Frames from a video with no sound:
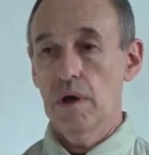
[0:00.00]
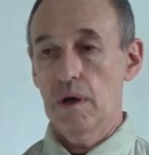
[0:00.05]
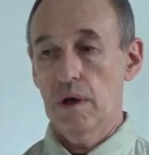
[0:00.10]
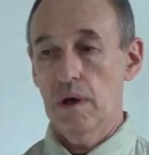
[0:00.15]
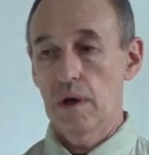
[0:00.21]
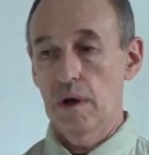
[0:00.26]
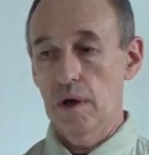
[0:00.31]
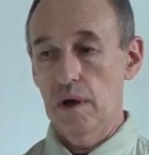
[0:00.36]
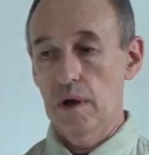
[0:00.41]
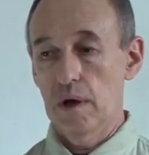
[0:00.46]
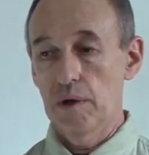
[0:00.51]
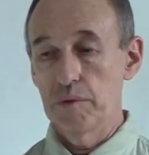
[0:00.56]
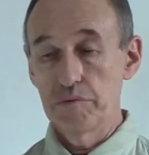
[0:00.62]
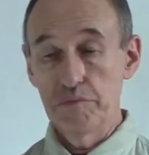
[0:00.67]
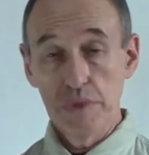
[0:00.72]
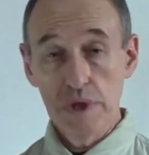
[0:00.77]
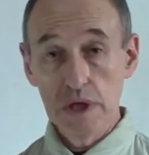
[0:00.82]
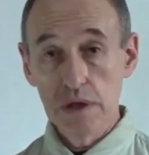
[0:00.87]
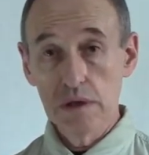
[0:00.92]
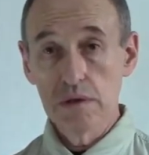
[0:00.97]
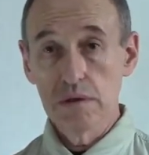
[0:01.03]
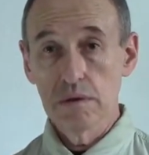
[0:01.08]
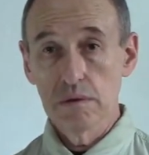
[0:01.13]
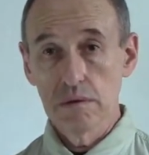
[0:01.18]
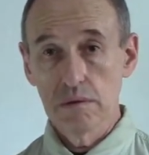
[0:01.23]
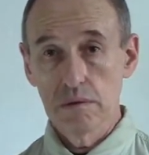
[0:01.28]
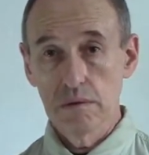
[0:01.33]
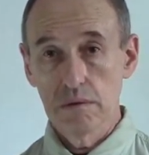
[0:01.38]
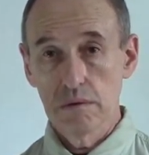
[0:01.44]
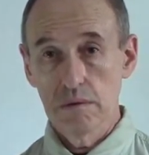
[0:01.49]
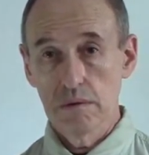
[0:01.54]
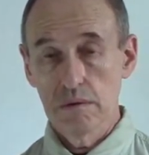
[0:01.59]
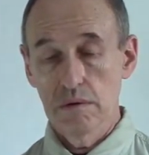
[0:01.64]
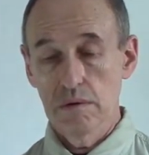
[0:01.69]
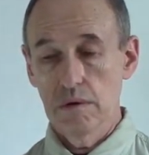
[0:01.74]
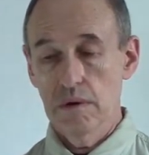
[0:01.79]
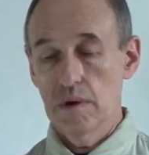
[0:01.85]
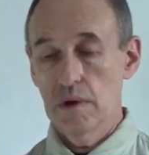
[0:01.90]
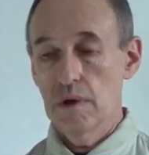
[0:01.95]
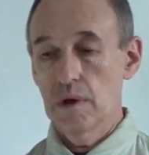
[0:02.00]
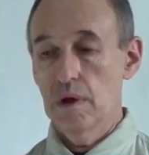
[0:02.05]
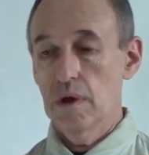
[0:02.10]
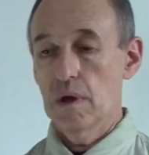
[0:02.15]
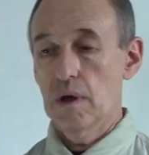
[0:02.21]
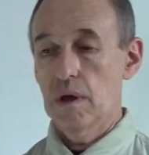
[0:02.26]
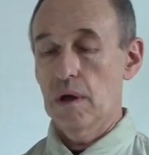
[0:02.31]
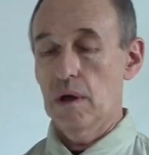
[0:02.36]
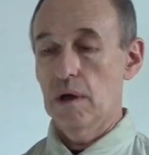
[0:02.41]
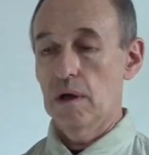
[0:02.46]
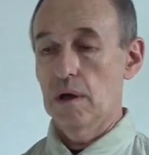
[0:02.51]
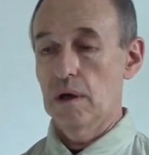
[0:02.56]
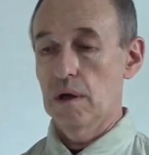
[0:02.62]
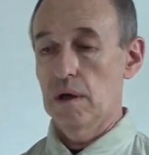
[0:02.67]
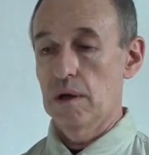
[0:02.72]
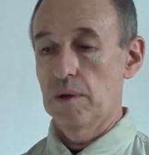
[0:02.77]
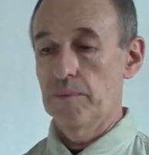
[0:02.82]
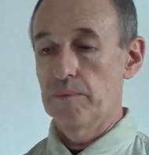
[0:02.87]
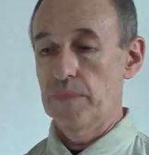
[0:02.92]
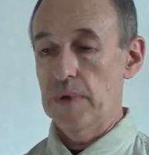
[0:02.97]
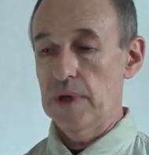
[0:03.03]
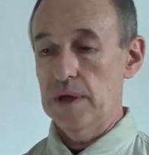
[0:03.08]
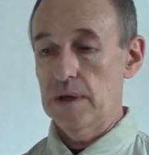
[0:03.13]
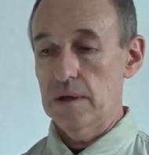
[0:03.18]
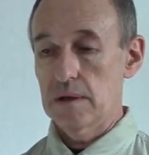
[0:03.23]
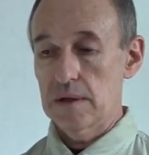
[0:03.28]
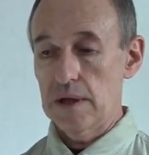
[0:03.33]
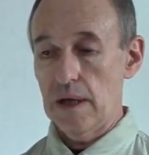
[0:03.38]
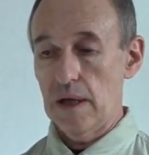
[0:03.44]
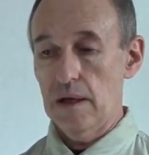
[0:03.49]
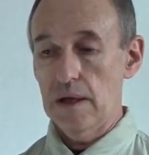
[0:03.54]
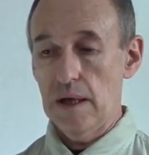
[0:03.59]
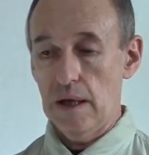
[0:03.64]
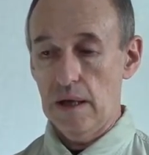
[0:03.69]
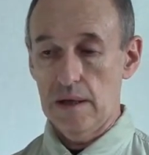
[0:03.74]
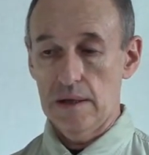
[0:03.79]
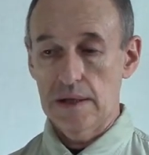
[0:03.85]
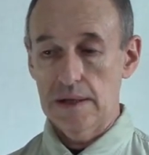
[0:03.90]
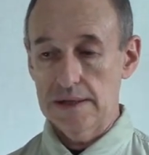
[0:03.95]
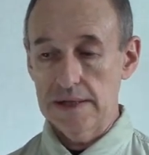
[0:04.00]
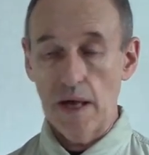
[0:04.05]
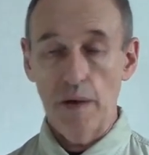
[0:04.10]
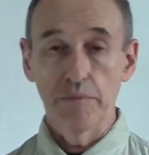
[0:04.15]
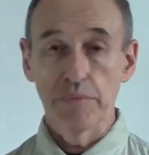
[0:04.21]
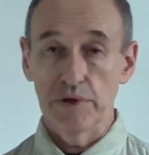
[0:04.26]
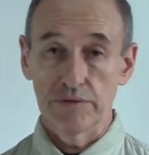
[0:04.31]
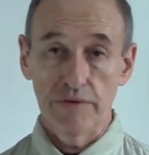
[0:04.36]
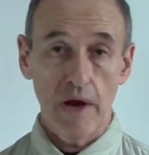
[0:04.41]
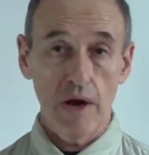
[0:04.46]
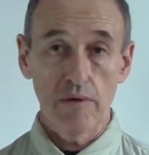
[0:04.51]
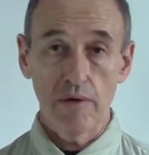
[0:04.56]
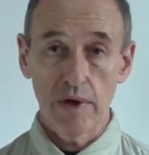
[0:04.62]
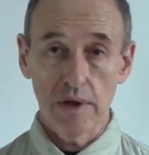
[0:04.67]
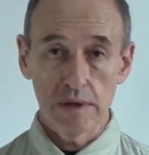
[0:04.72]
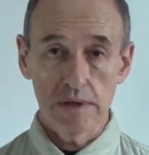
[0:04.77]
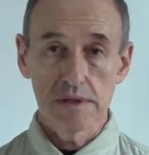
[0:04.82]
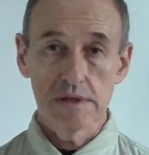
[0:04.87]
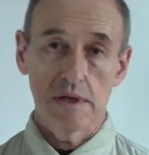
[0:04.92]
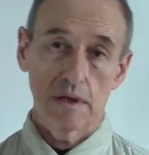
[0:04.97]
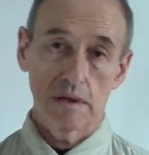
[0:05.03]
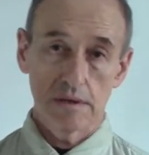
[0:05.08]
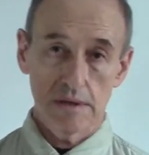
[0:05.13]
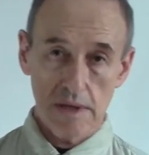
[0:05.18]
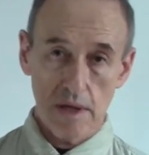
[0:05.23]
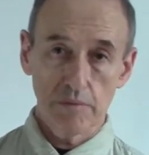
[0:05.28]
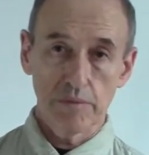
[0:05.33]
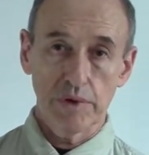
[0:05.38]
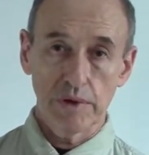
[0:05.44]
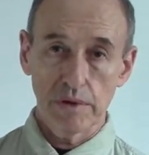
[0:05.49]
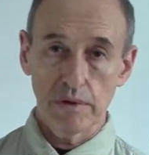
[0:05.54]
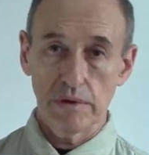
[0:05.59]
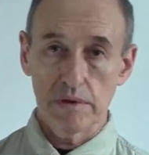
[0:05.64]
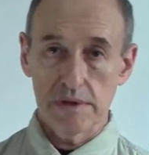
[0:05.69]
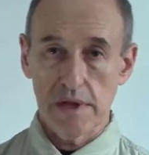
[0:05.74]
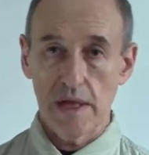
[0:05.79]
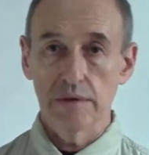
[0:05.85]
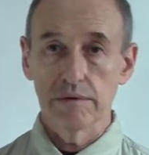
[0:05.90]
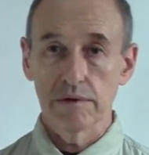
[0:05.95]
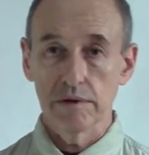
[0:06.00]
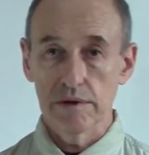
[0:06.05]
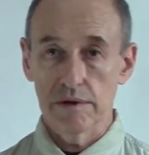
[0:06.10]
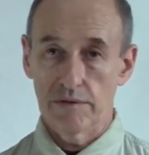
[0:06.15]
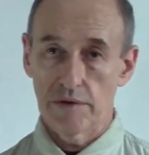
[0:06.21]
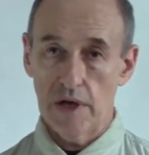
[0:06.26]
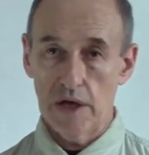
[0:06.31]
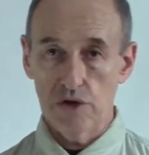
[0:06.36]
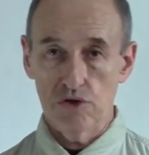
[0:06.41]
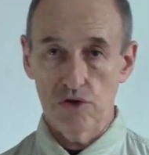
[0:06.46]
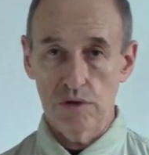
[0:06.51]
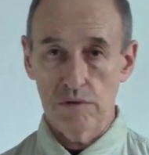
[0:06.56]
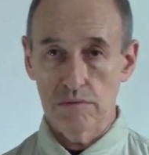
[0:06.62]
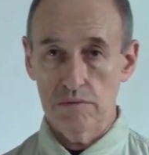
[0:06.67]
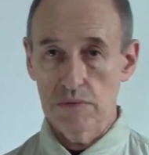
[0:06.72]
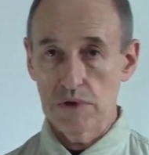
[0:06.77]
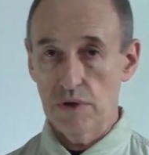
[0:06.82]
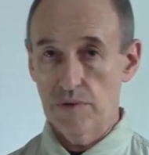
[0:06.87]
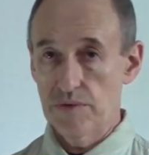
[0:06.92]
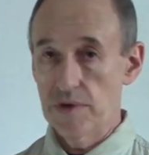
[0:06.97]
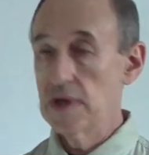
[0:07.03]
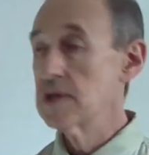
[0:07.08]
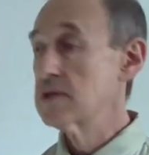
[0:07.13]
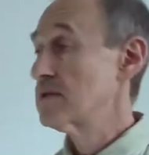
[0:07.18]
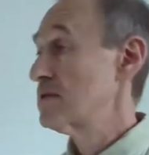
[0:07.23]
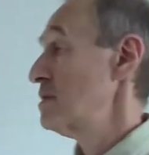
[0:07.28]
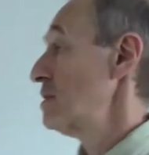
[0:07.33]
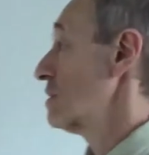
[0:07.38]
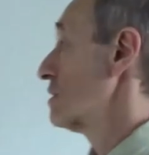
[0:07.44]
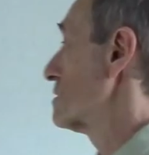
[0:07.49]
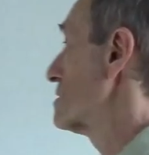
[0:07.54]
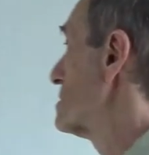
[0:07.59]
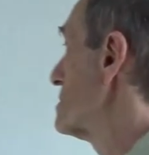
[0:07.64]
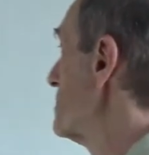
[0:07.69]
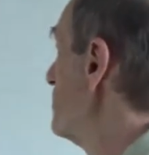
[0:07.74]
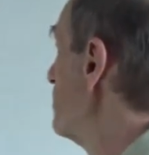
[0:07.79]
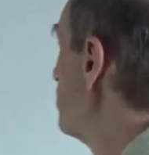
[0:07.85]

uh, mean, um, sample variance and sample standard deviation. So these things.